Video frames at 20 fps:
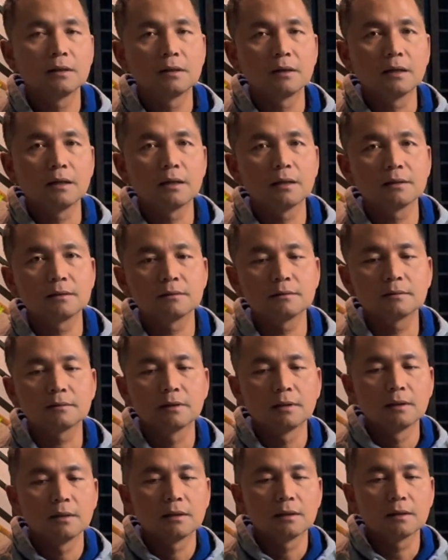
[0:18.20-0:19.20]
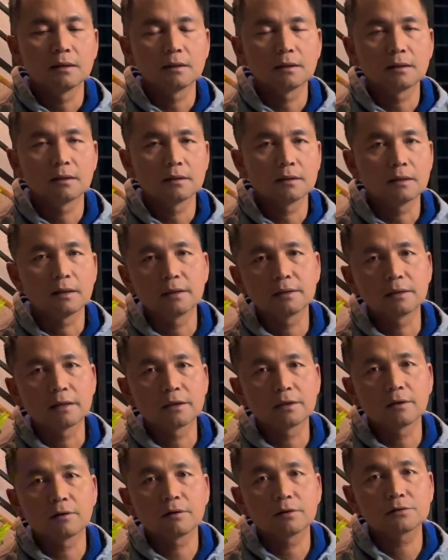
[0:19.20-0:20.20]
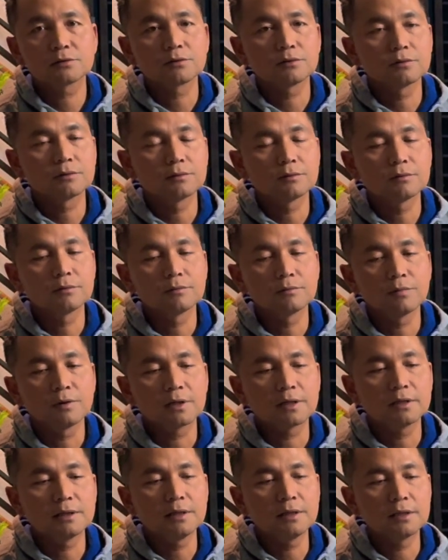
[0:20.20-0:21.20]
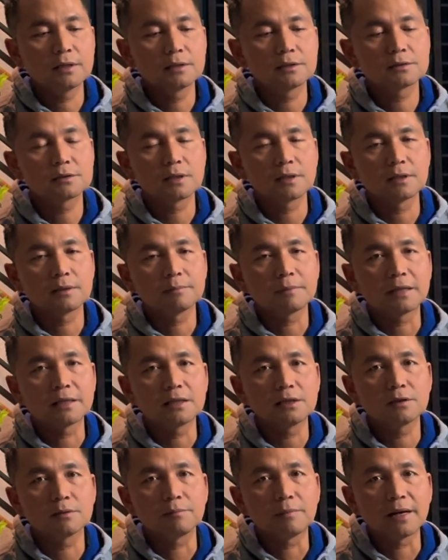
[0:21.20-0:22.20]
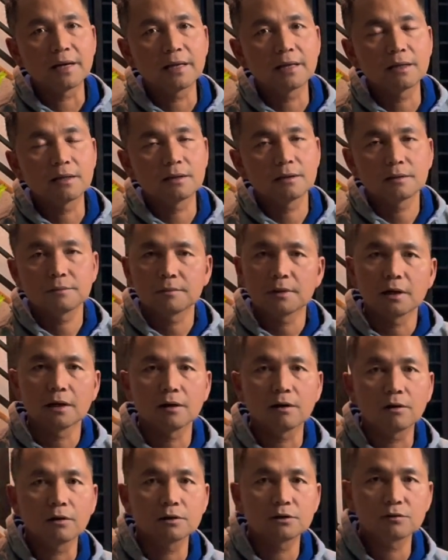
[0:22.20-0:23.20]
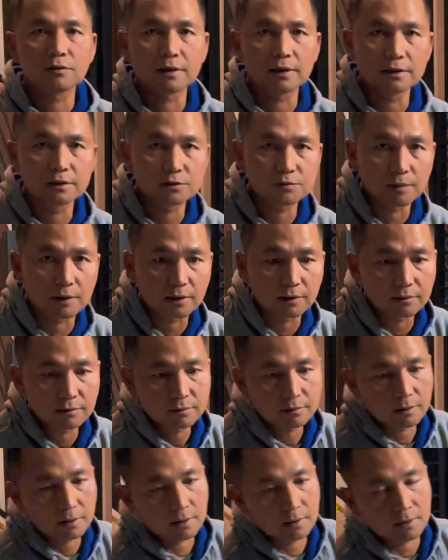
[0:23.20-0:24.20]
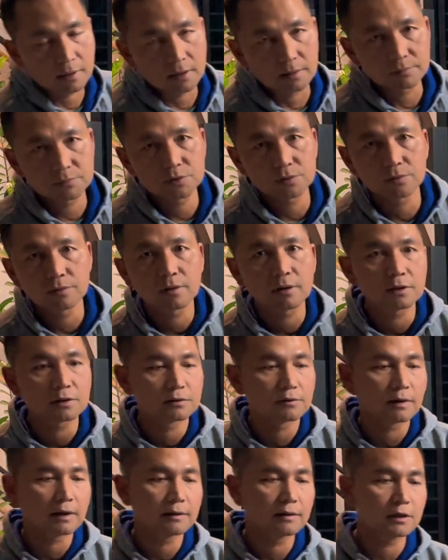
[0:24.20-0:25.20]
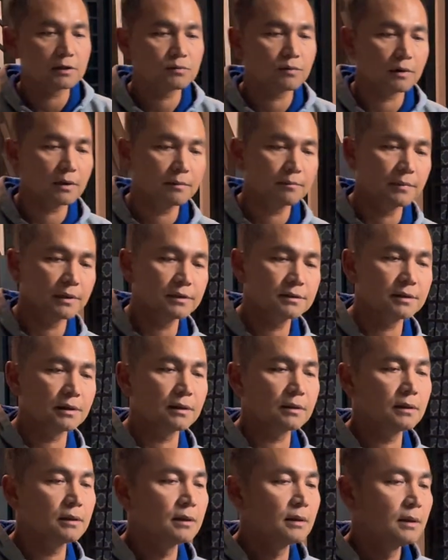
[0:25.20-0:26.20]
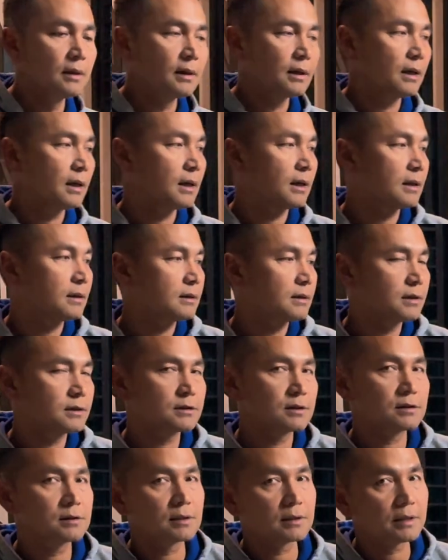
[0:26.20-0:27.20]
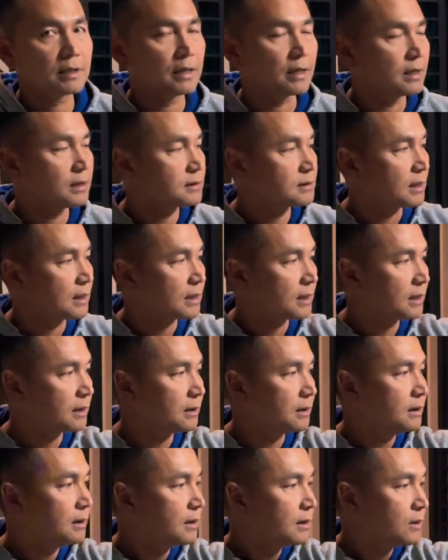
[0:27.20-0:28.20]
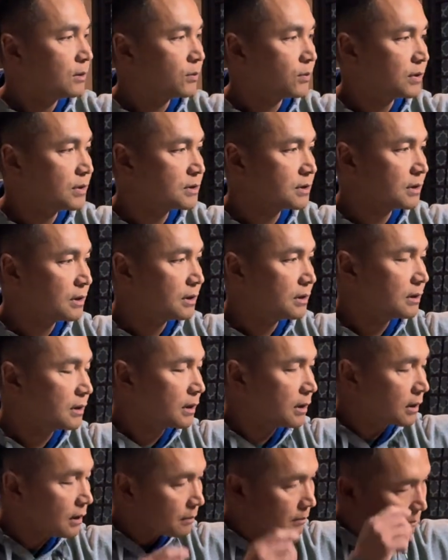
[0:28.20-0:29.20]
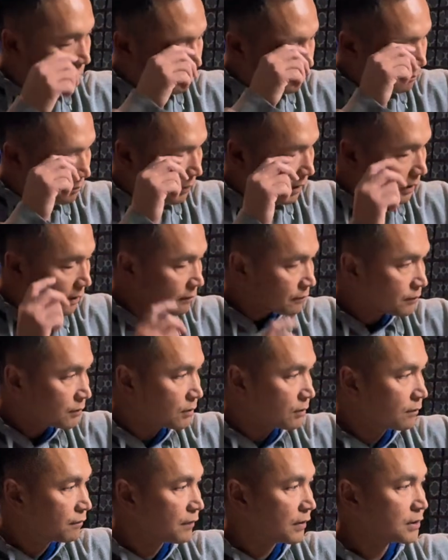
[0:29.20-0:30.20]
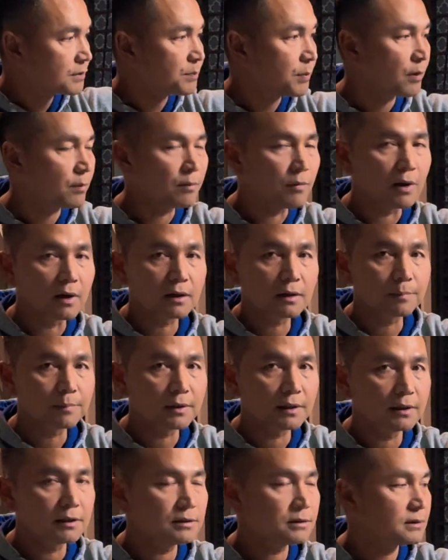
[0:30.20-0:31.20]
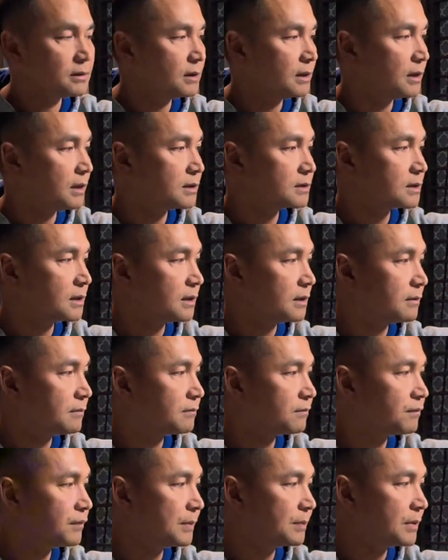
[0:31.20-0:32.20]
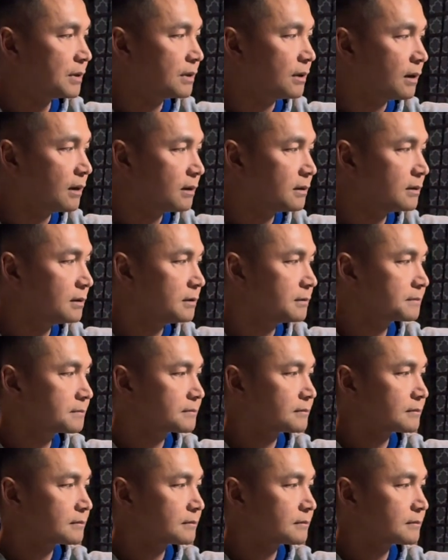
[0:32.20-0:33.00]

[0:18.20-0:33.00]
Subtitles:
and I also what I did is I need to buy a hard drive as well. Two hard drive. That's what I'm missing. And this is the case that I originally bought it through Facebook Marketplace. It's $50,